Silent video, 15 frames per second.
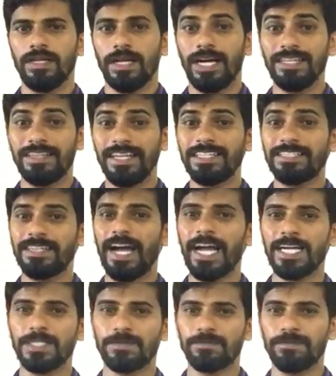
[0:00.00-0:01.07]
And they
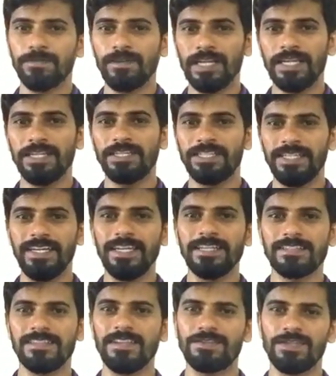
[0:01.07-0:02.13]
tactfully
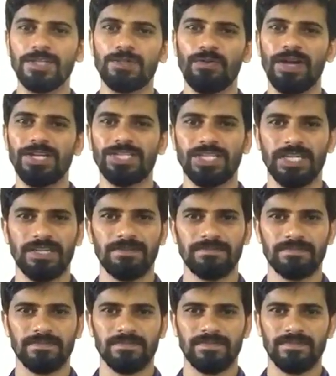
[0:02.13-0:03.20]
deals the situation.